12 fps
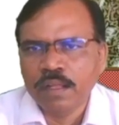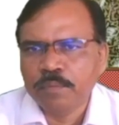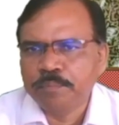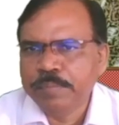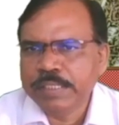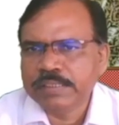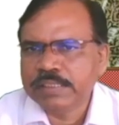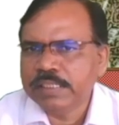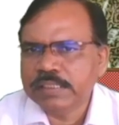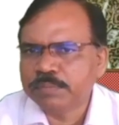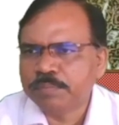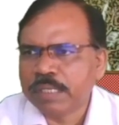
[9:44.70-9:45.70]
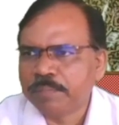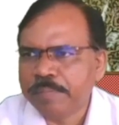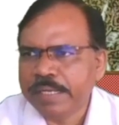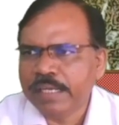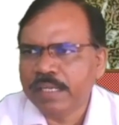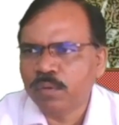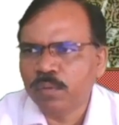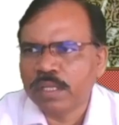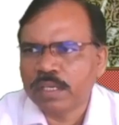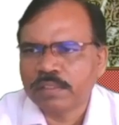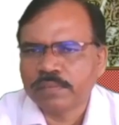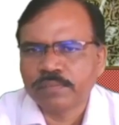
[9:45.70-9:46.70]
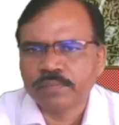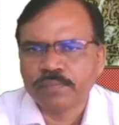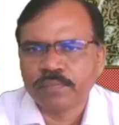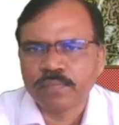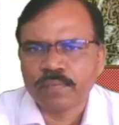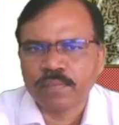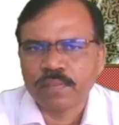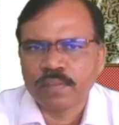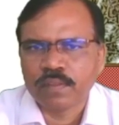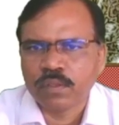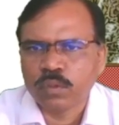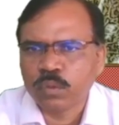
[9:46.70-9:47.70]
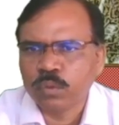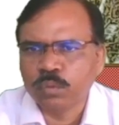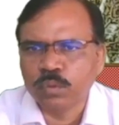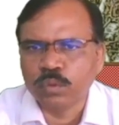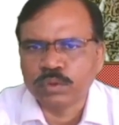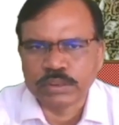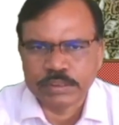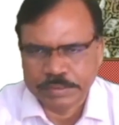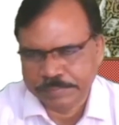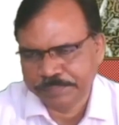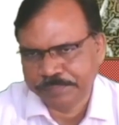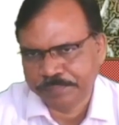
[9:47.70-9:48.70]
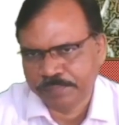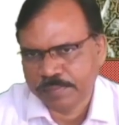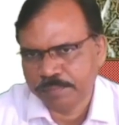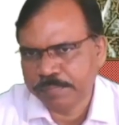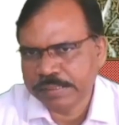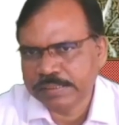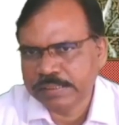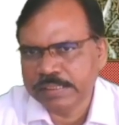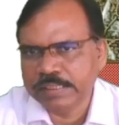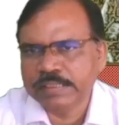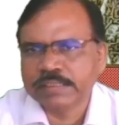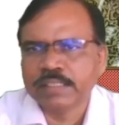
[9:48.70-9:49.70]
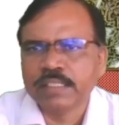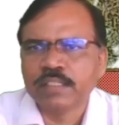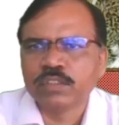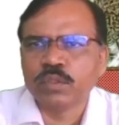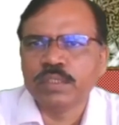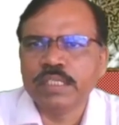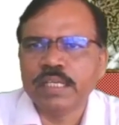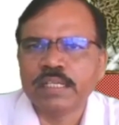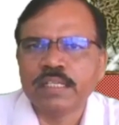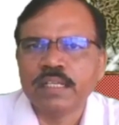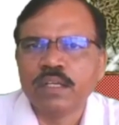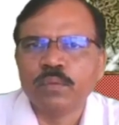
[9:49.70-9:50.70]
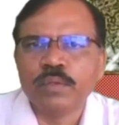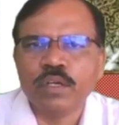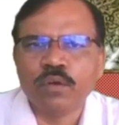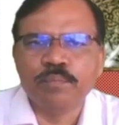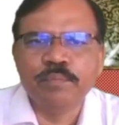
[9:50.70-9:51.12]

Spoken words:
BC is perpendicular to OC. BC is, so here we have